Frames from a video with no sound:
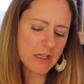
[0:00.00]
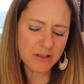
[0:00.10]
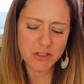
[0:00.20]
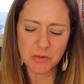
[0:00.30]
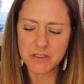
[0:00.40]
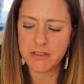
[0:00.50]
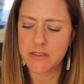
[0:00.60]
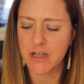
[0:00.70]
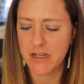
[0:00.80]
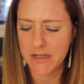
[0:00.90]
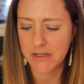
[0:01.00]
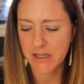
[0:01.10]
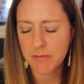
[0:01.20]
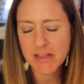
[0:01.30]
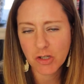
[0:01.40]
This one's going
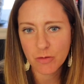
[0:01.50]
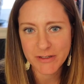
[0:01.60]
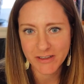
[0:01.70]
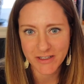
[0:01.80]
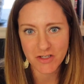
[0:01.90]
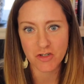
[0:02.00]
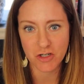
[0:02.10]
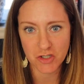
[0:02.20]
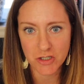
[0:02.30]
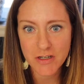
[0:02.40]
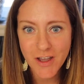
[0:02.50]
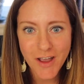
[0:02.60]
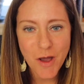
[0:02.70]
to be a little bit less structured,